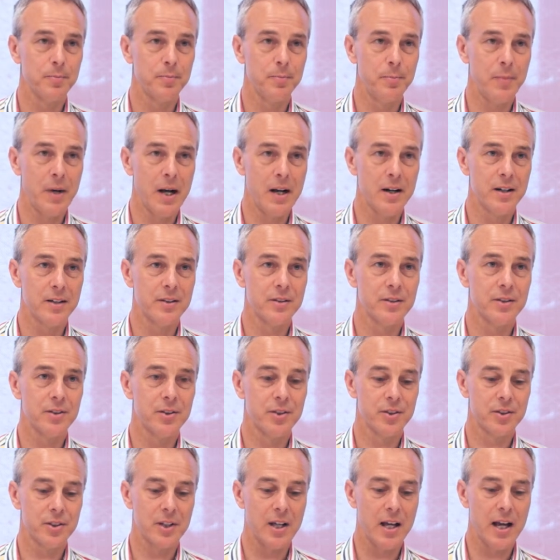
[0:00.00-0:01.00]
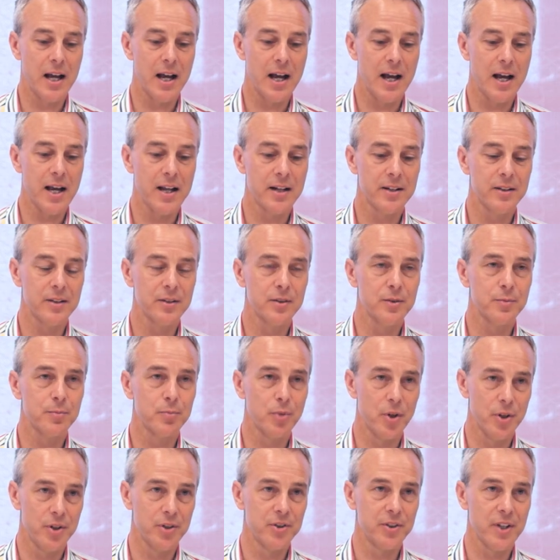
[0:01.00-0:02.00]
Balance, and
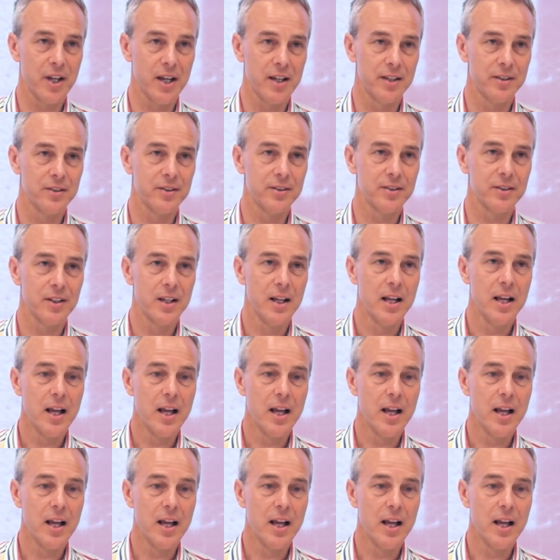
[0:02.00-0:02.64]
Process.